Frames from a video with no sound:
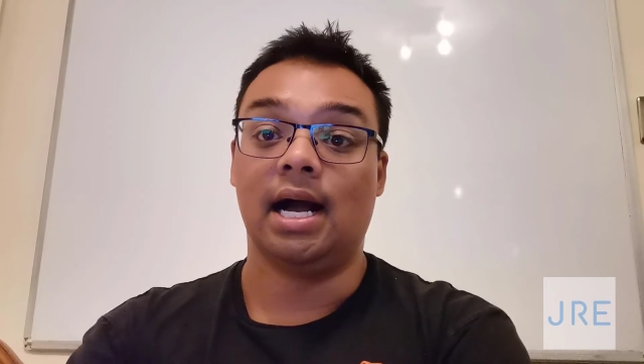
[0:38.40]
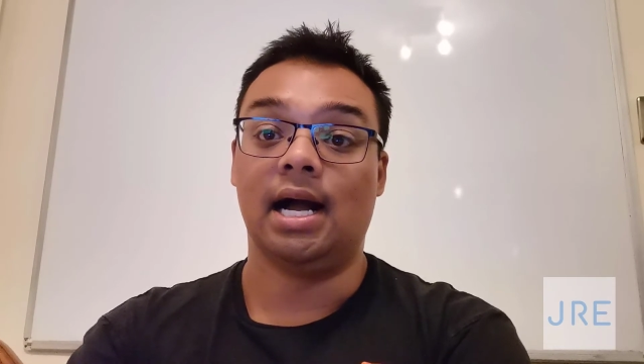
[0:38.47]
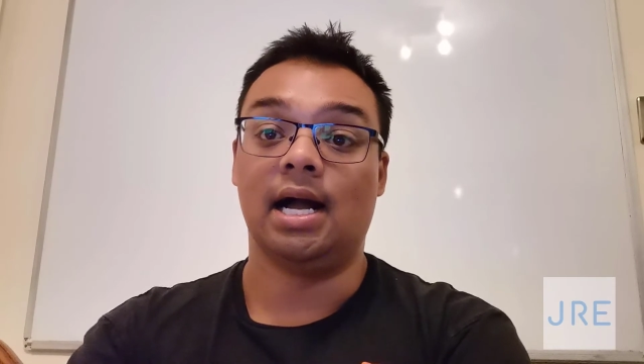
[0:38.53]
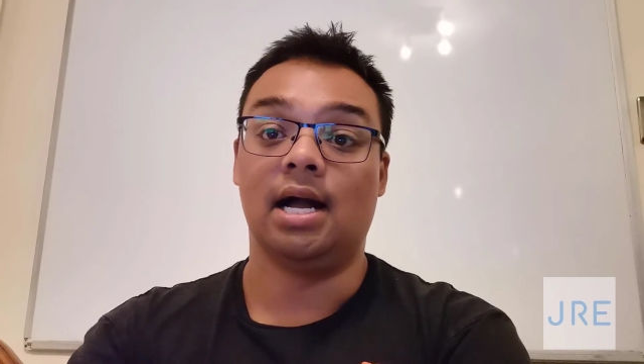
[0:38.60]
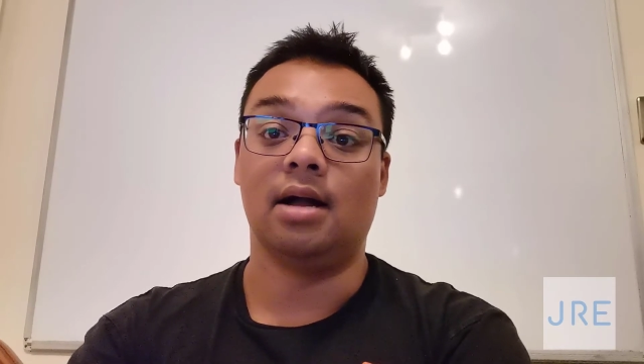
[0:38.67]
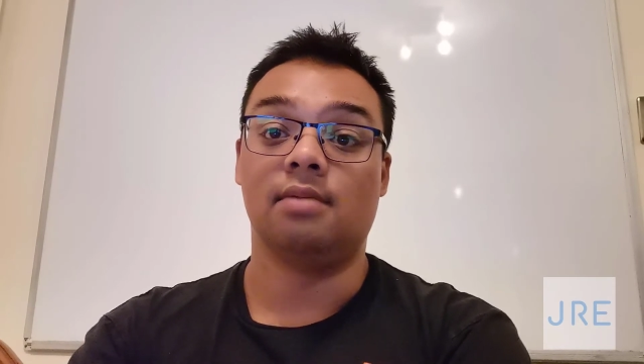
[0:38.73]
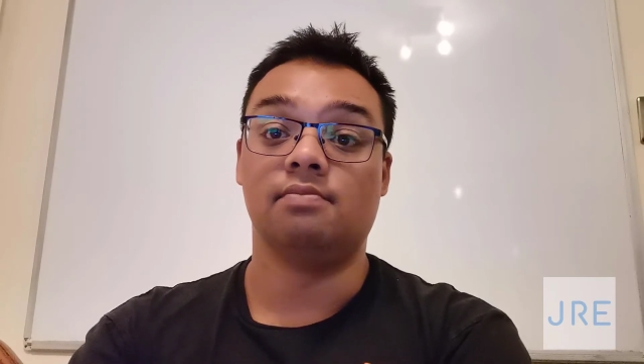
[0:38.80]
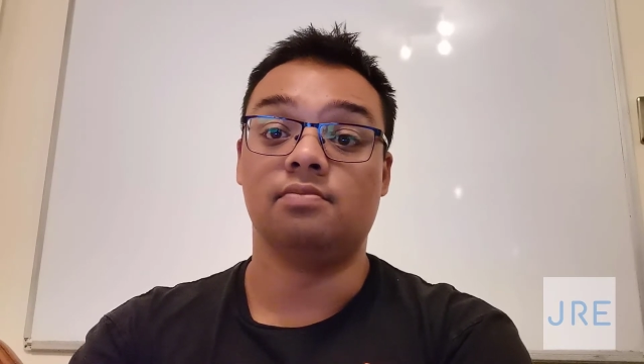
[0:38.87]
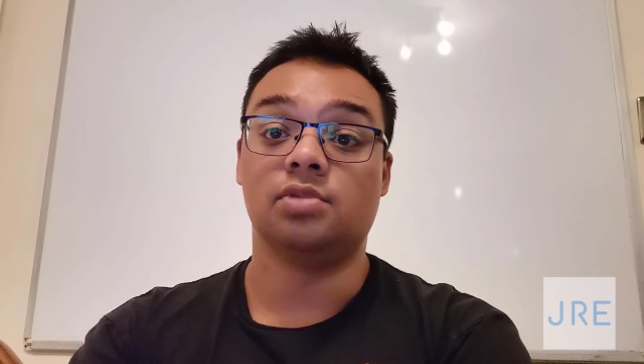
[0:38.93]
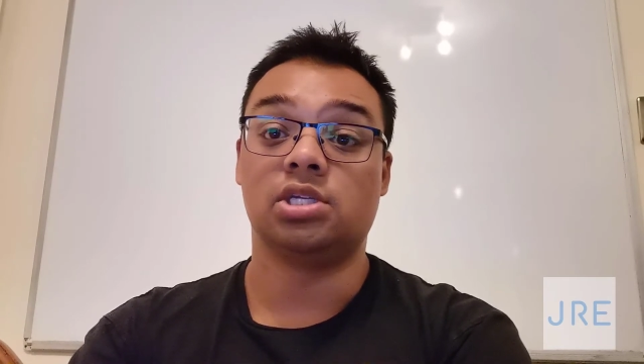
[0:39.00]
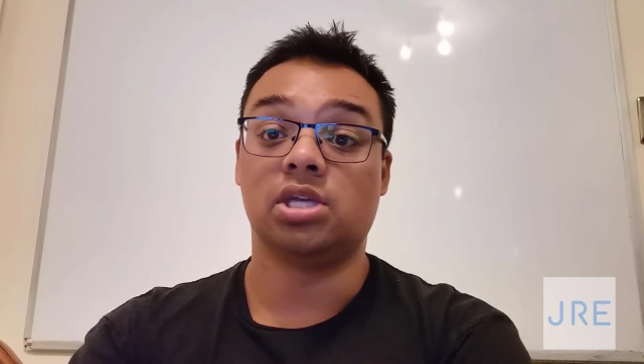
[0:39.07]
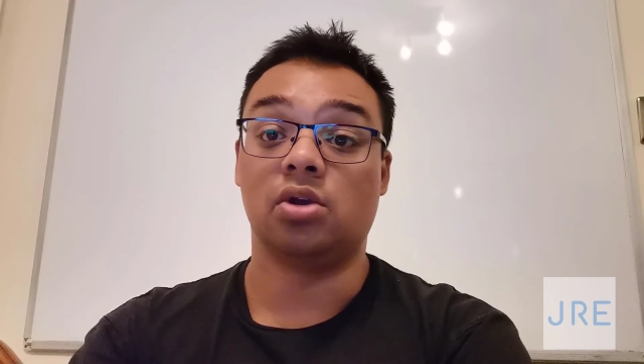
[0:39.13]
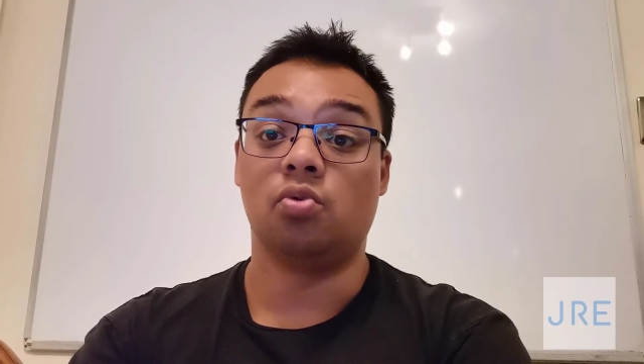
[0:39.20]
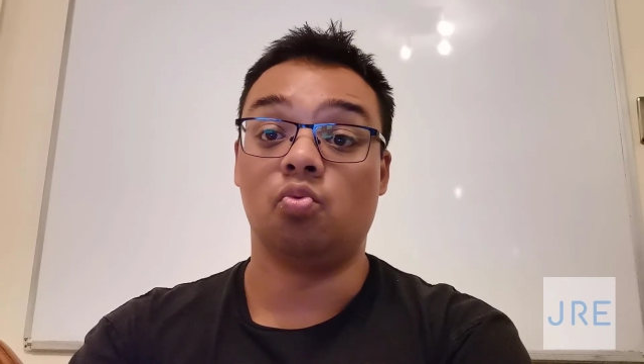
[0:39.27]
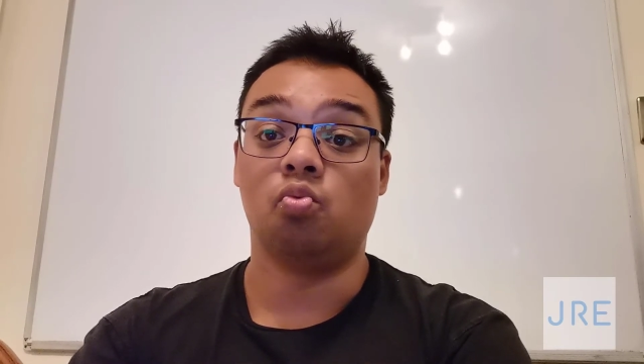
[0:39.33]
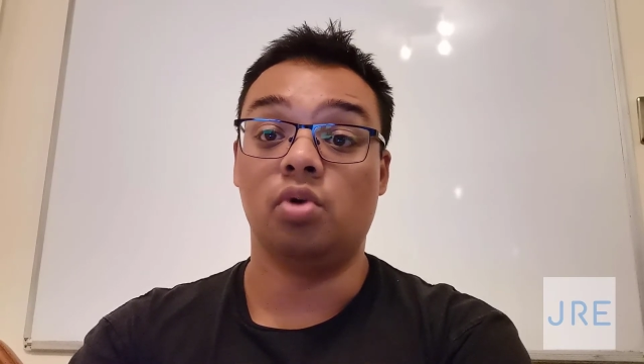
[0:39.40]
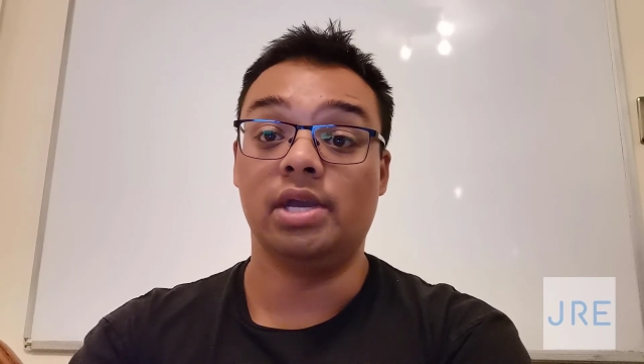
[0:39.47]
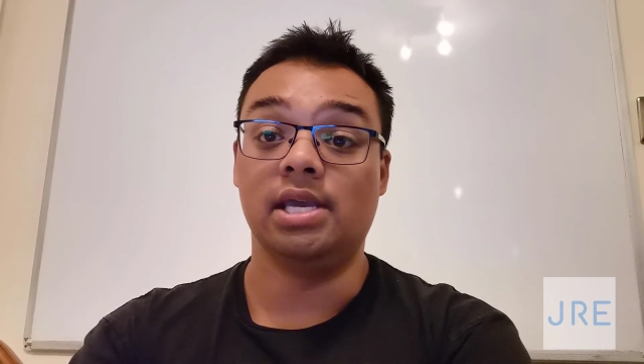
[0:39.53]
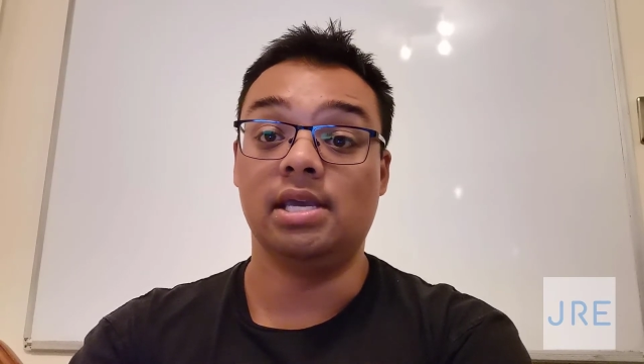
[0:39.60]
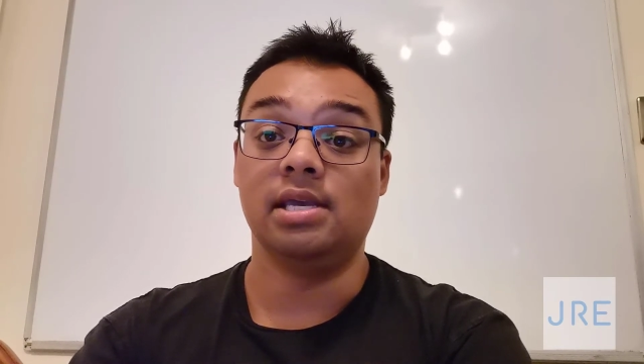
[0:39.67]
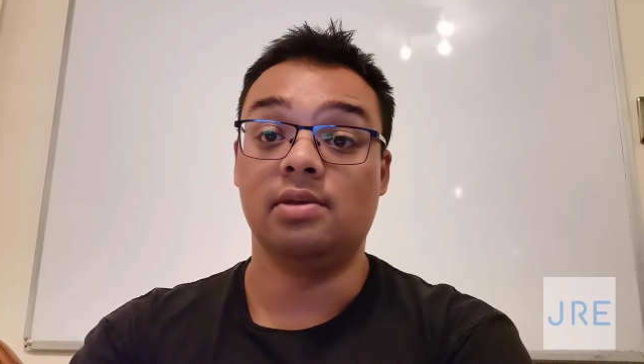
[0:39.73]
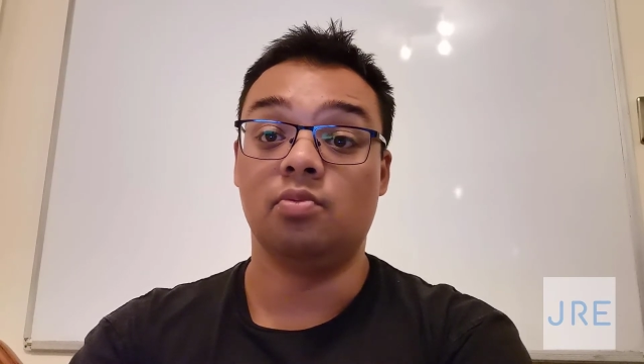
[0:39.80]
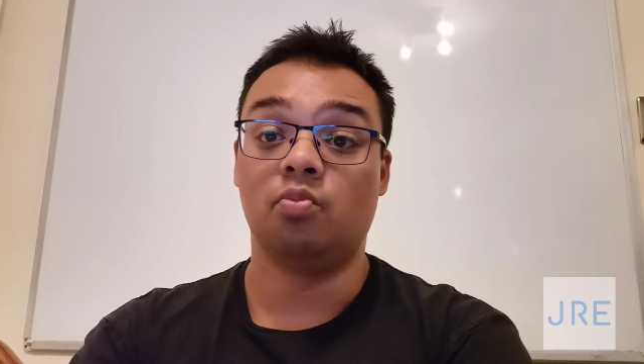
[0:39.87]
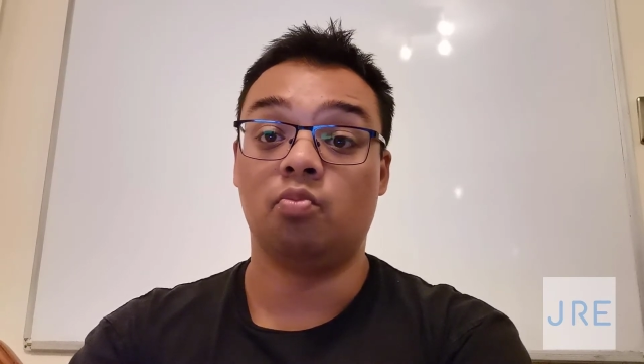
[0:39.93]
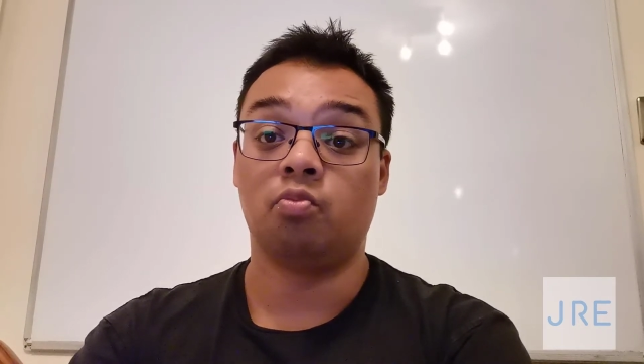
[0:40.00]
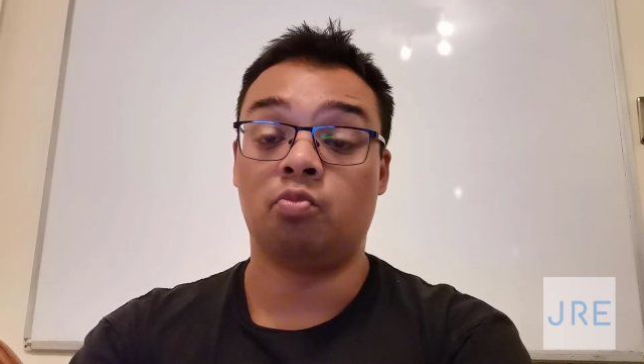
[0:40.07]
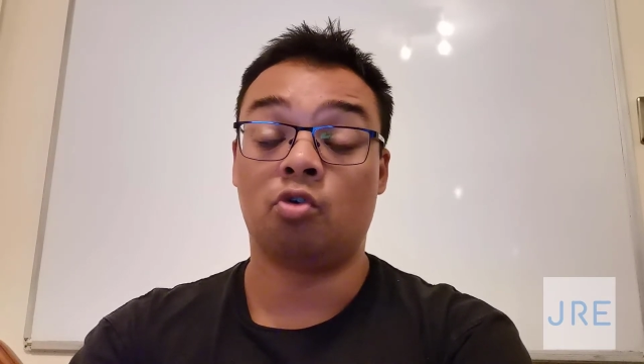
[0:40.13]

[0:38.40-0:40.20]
So we